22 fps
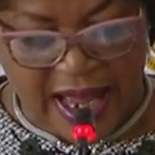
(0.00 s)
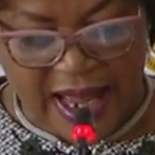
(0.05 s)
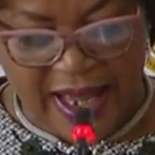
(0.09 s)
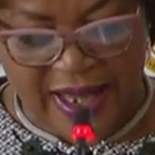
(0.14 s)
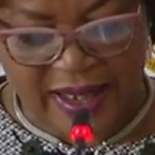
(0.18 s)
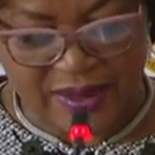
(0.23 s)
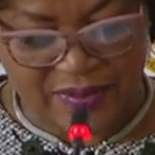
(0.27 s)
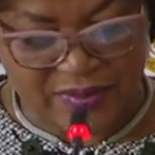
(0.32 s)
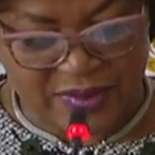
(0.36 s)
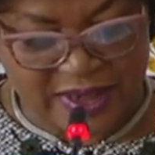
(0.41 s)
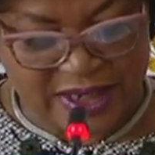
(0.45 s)

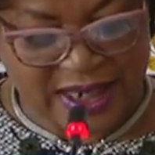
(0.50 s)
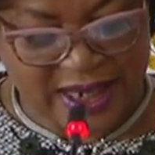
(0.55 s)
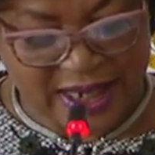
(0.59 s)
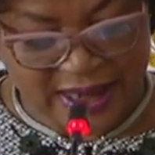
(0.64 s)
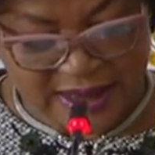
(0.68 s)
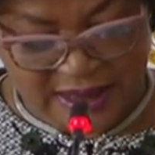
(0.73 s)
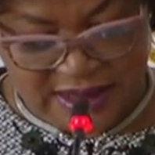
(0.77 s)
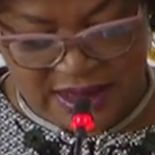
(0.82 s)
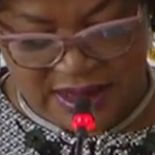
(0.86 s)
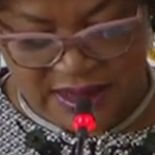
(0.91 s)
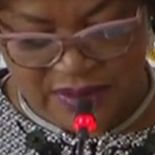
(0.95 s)
I am
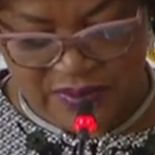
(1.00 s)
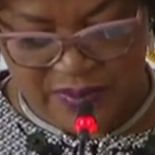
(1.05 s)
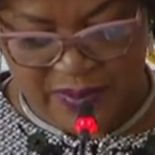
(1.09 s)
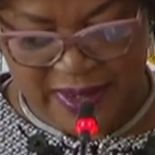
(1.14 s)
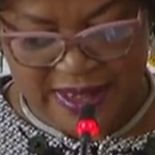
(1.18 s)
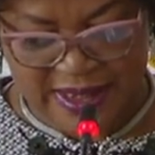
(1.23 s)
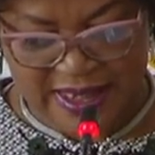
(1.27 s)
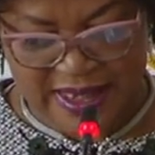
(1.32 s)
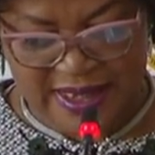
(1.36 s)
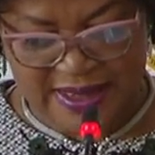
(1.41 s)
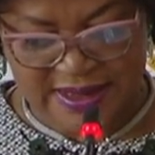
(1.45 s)
elected
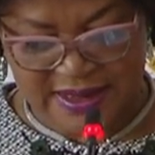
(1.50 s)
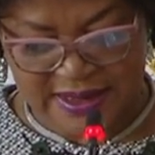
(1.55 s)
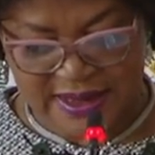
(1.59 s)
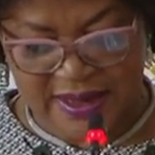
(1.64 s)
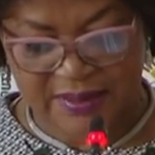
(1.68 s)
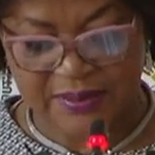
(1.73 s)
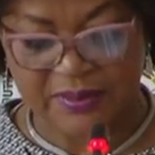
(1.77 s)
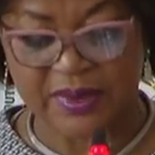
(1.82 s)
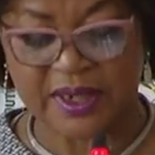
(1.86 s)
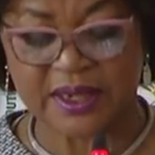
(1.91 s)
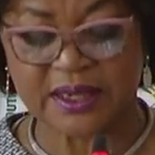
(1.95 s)
by the
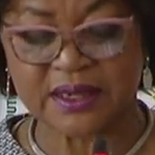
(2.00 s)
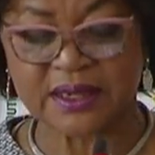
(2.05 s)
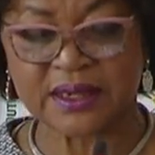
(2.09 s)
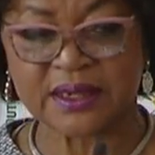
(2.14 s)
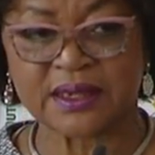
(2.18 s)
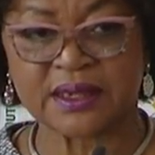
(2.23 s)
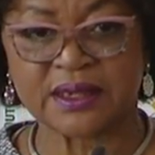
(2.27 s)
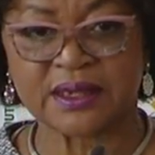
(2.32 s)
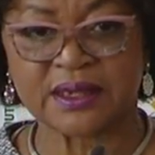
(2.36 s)
Assembly